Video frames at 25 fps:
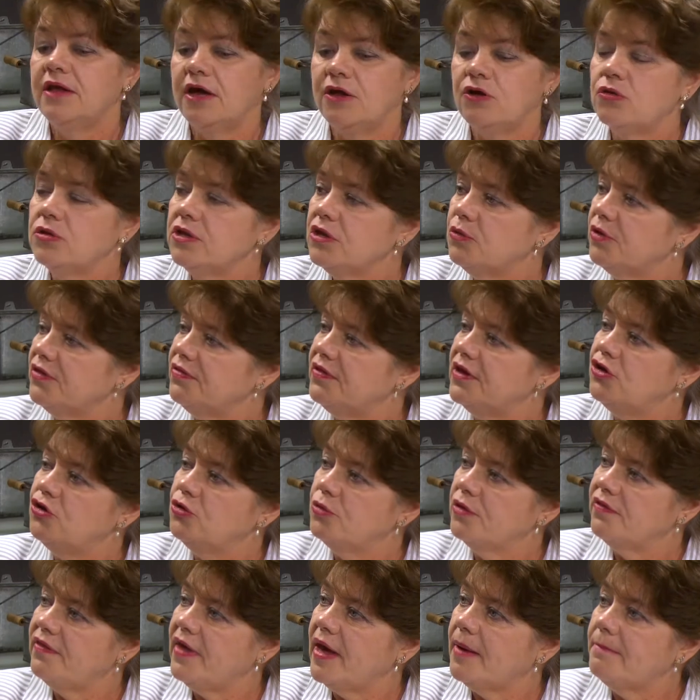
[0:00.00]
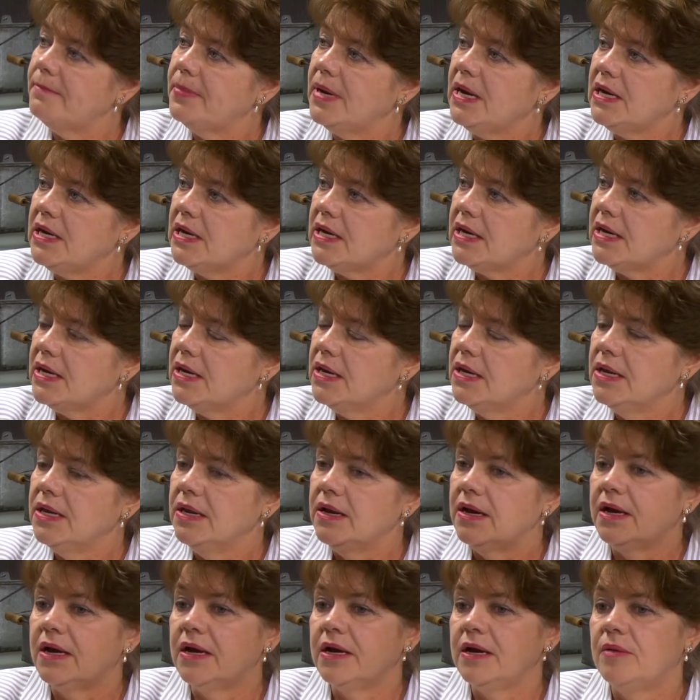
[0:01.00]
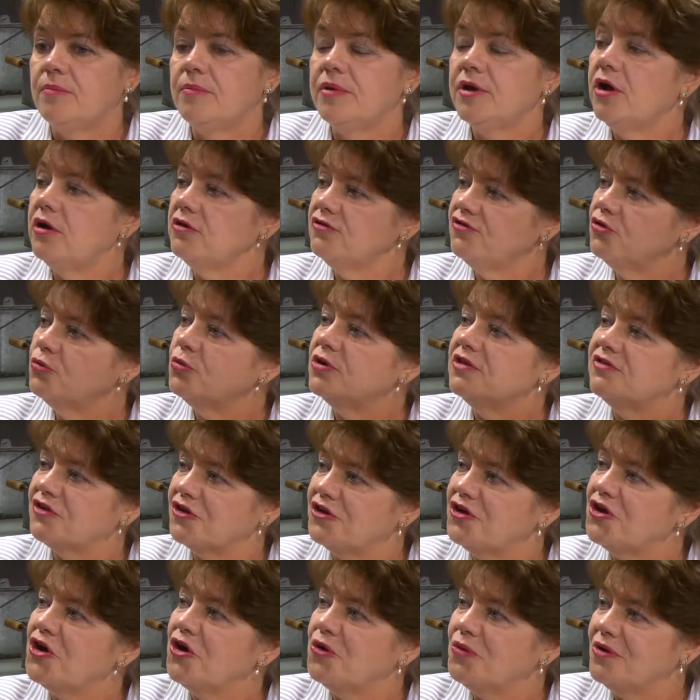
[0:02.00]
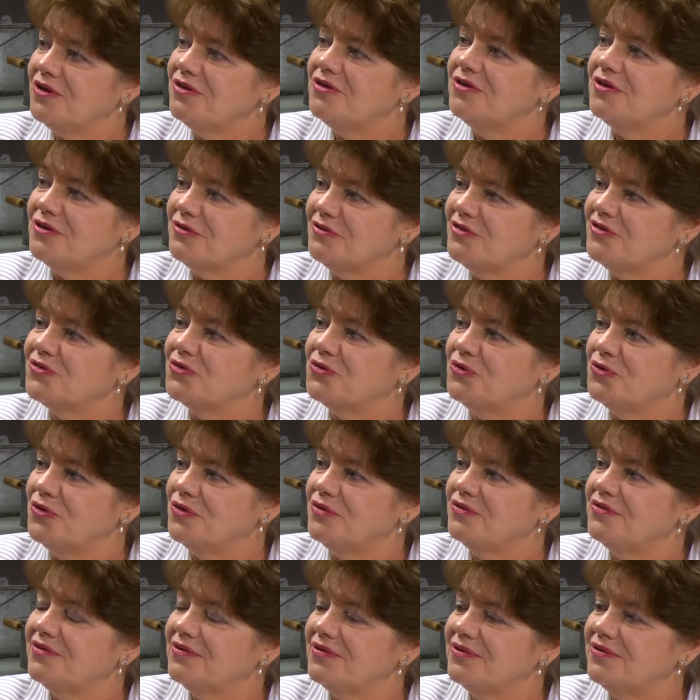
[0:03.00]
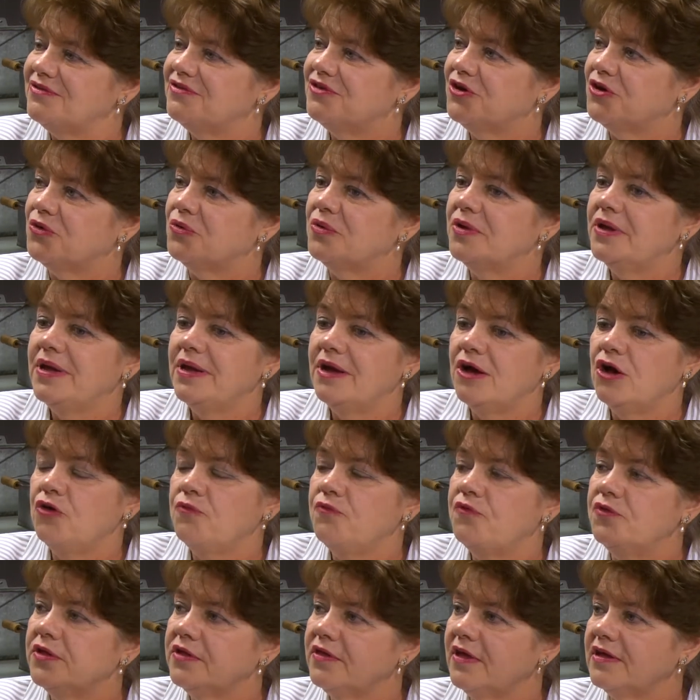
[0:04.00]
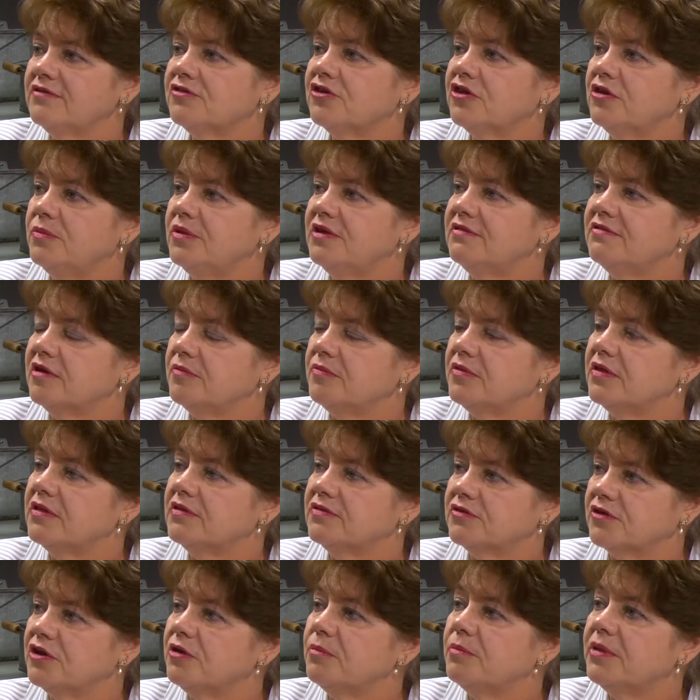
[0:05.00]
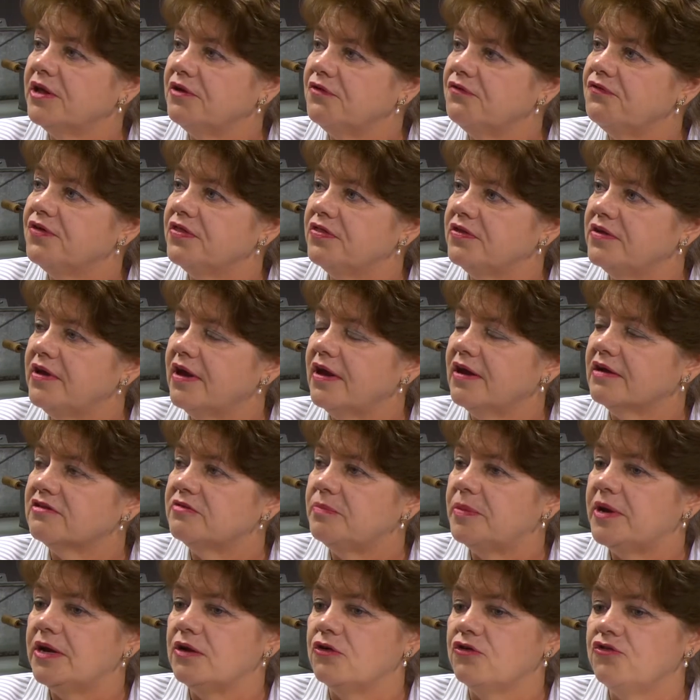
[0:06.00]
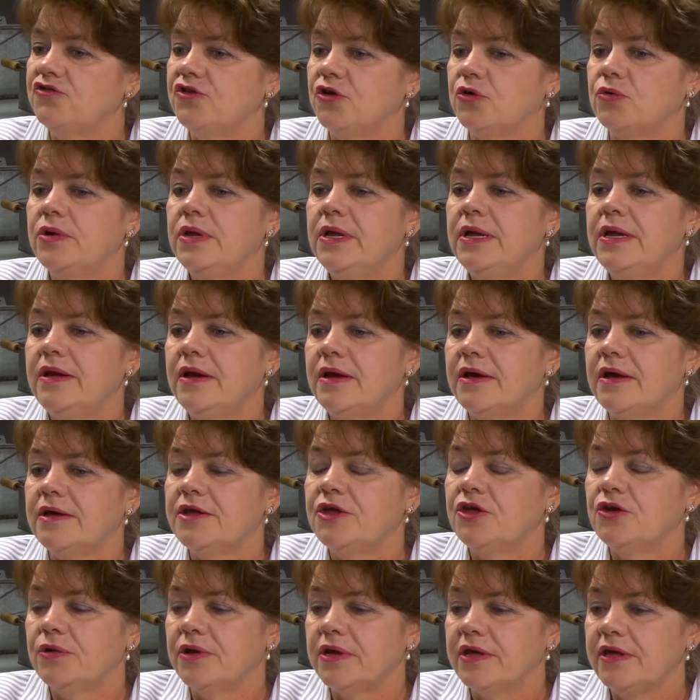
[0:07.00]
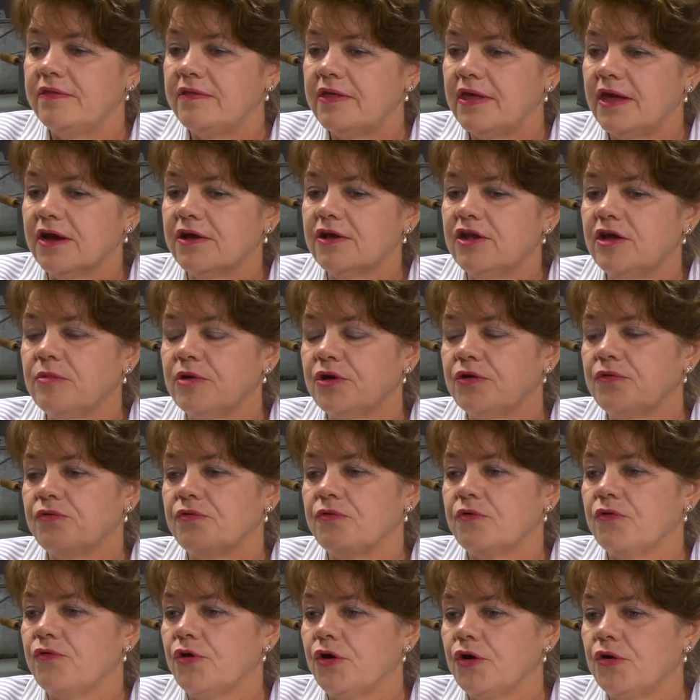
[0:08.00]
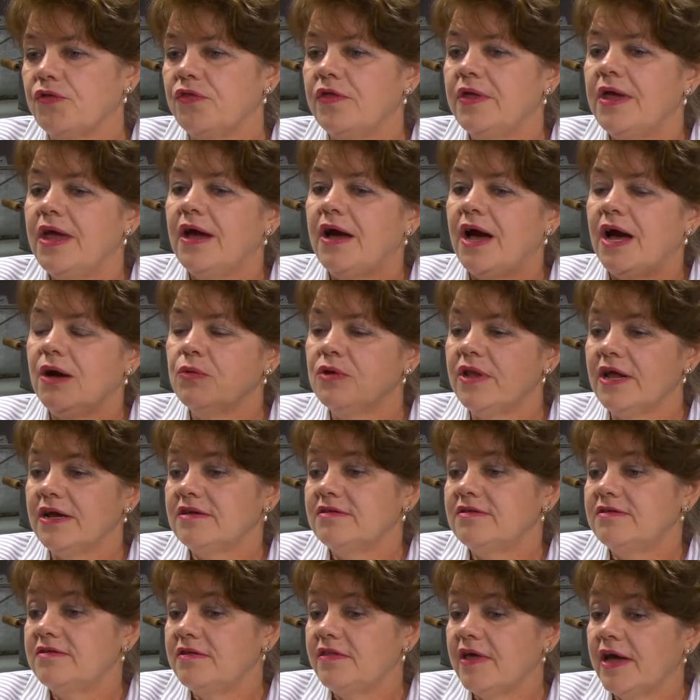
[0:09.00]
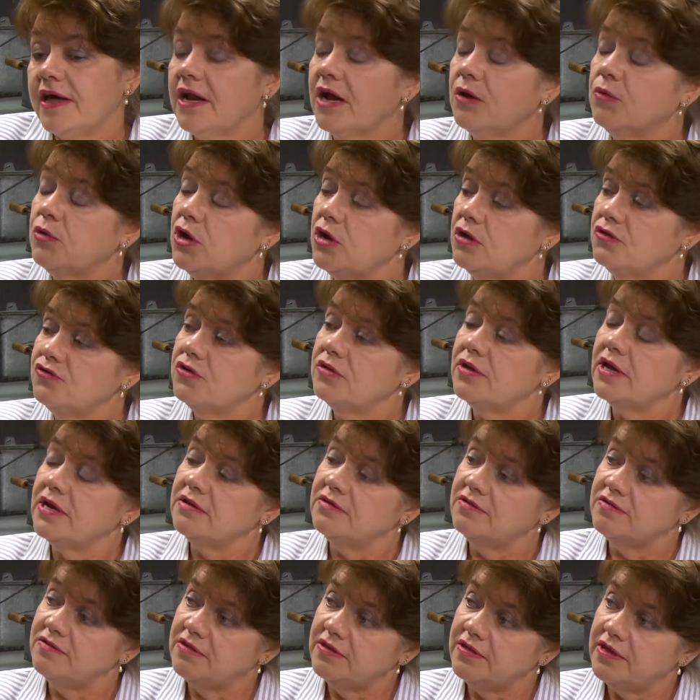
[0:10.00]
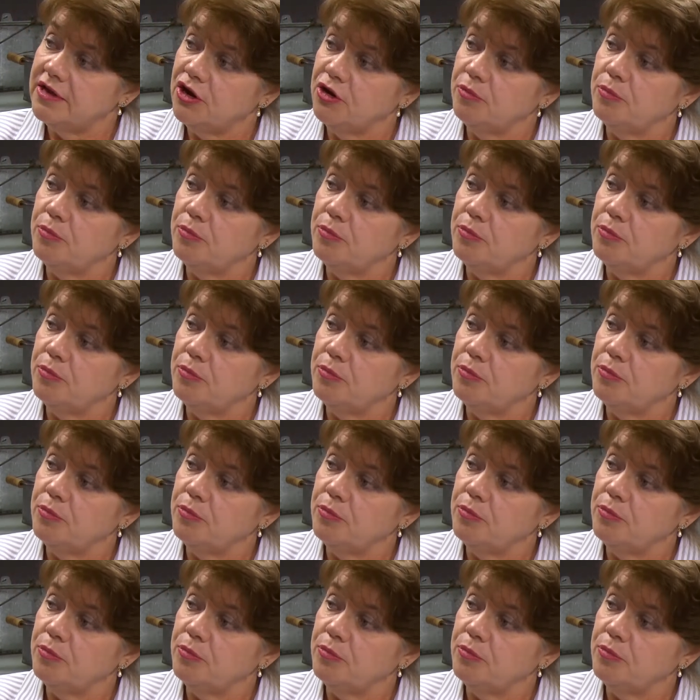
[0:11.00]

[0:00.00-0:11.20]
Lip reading: not only what they do with that money, but also what's going to go into those schools. So hopefully that's going to be something that's going to benefit the taxpayer. So, again, the economic growth, I would like to see that. I would also like to see the